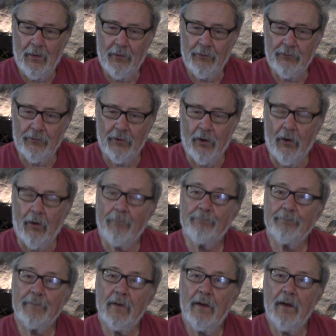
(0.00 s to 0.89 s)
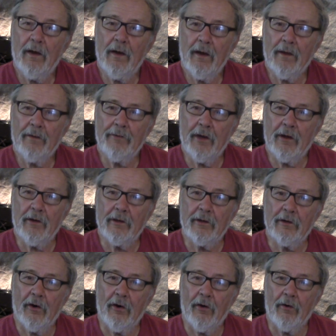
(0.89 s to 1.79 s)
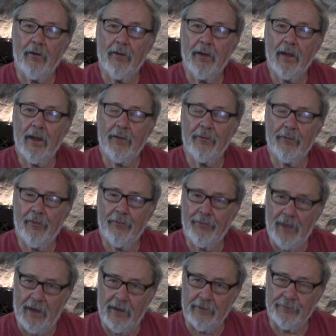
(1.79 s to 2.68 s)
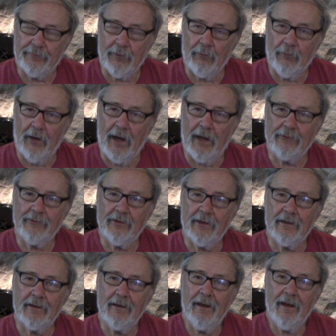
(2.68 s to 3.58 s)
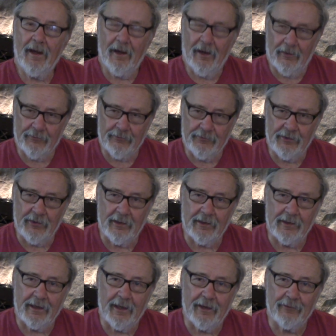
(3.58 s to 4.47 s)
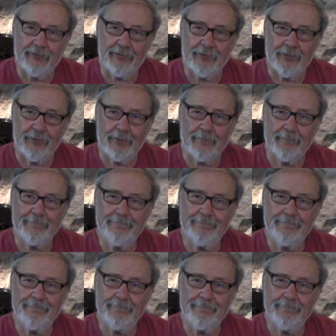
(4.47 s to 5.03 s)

so, there you go. Thanks for watching. I'll see you again soon.